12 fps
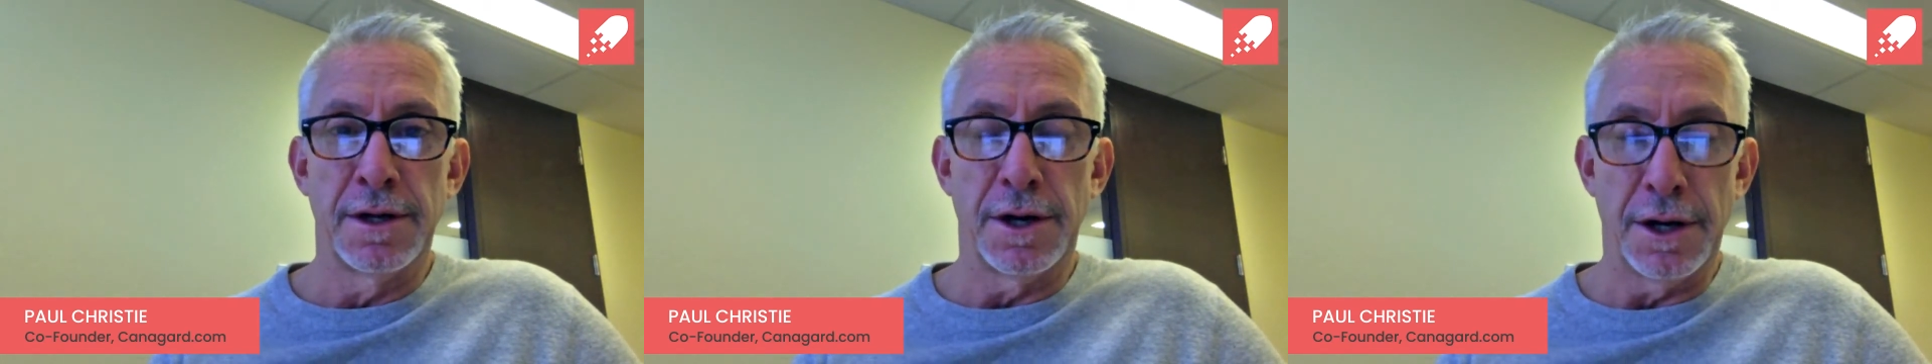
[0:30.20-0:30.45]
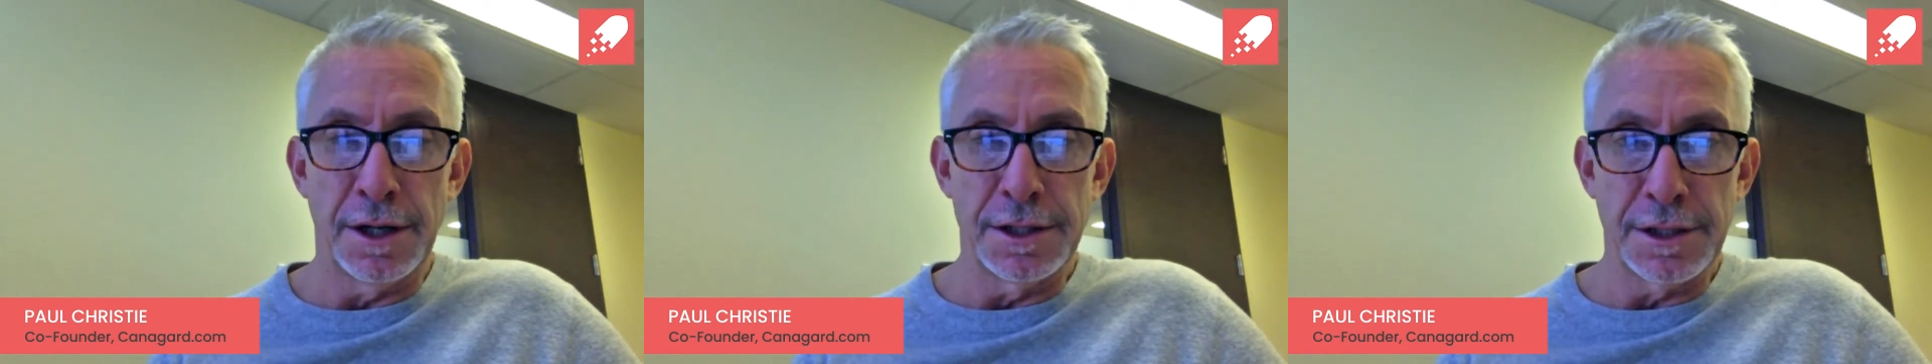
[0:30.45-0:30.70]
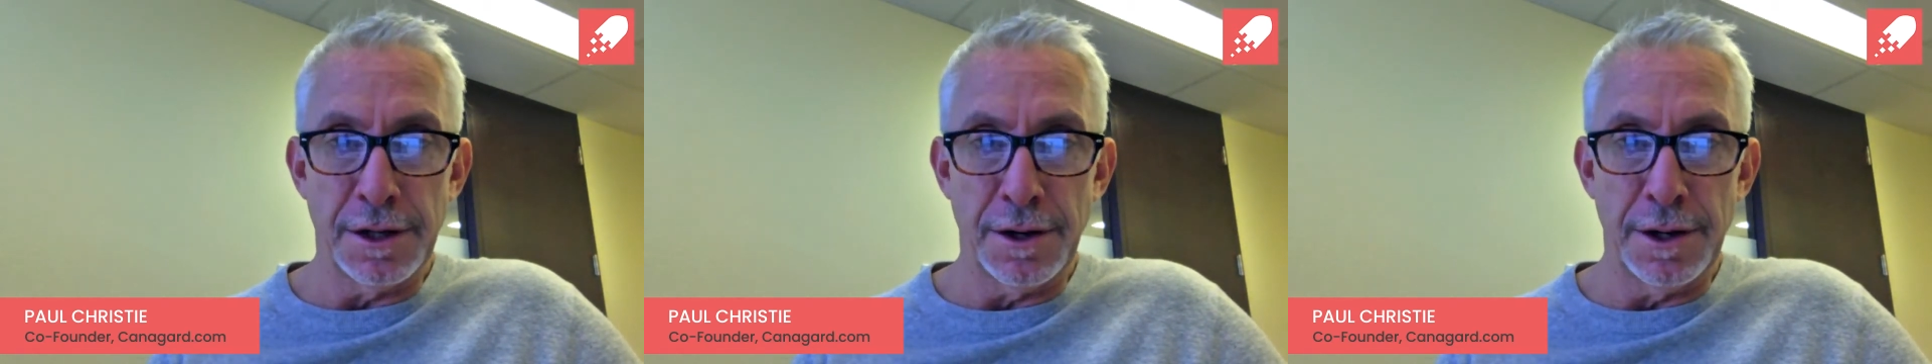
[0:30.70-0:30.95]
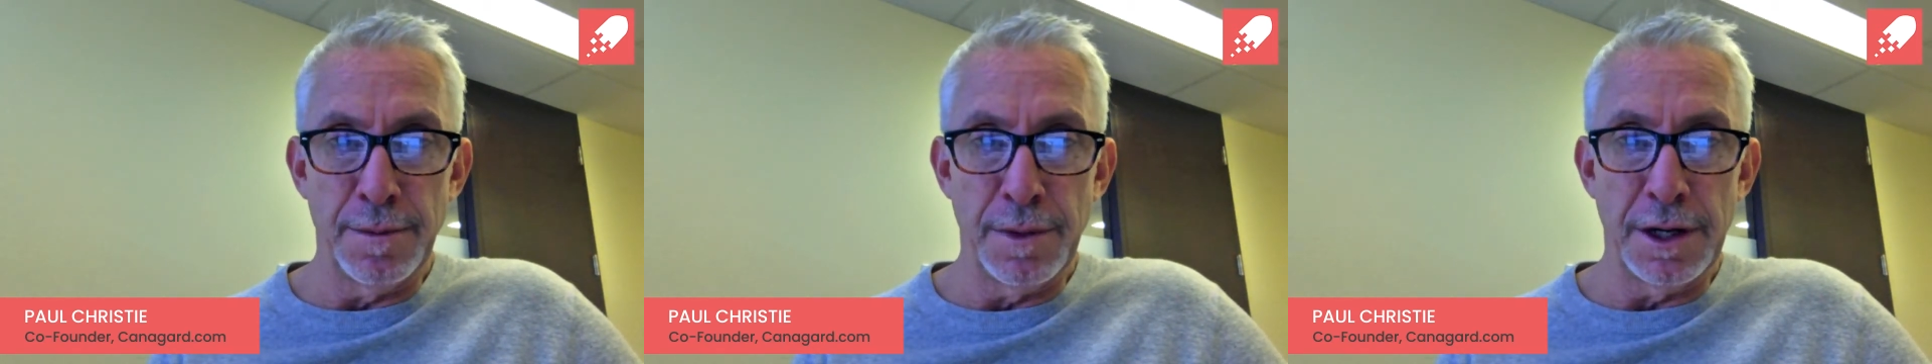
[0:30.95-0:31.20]
on
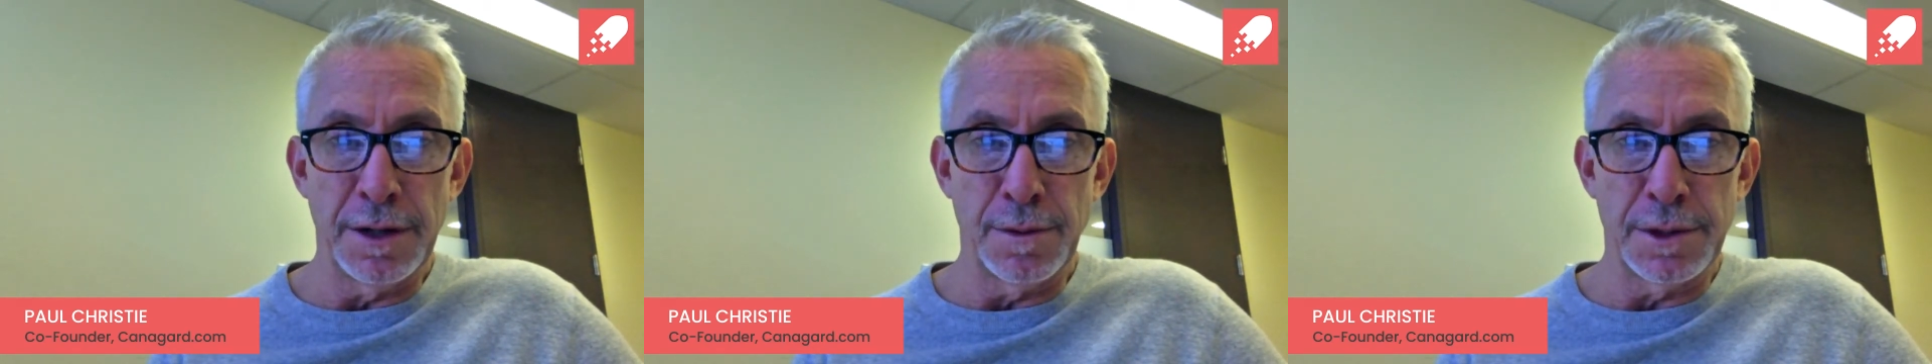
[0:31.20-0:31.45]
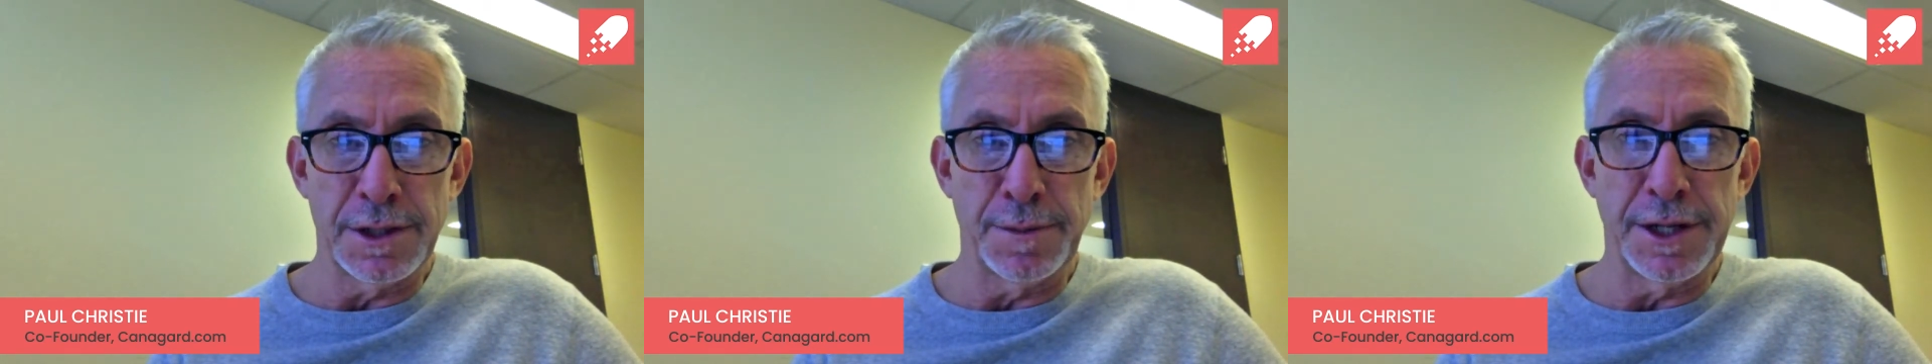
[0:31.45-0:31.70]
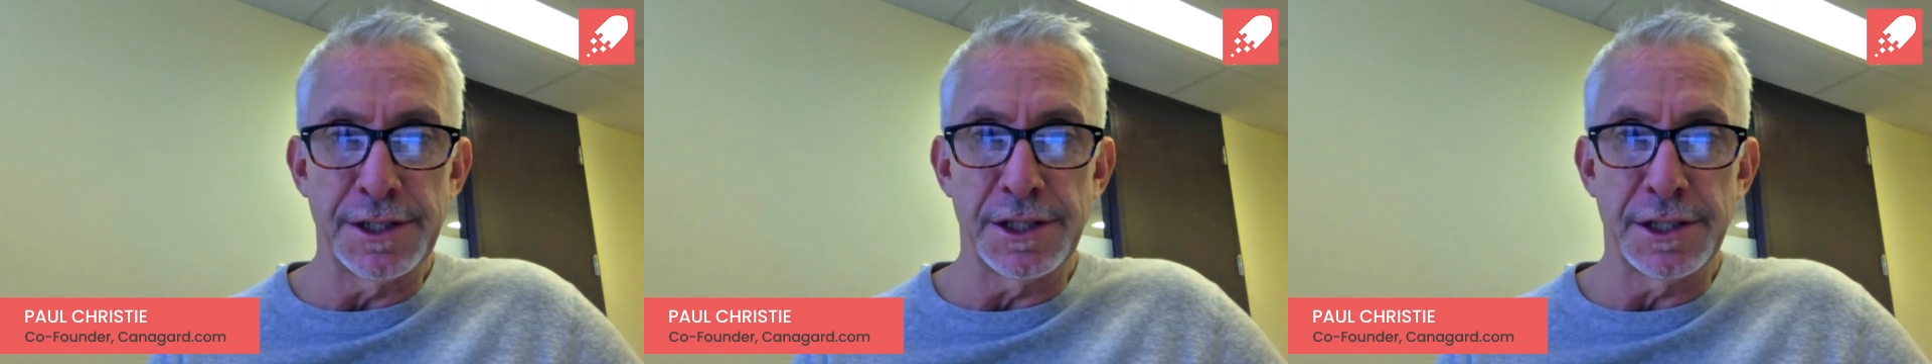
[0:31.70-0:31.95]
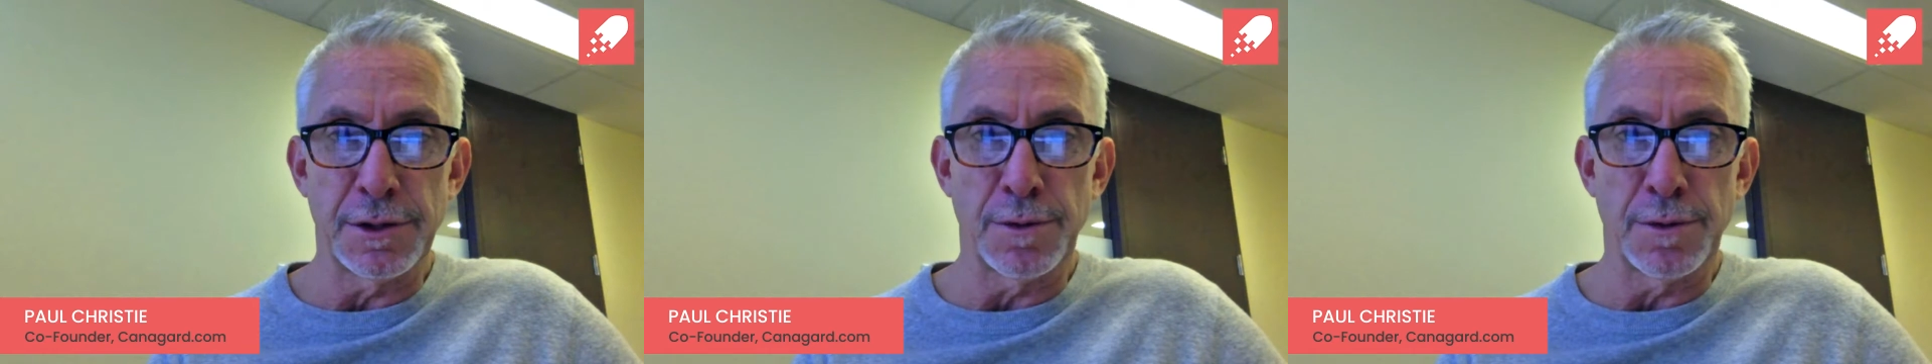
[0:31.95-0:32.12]
time and was amazing to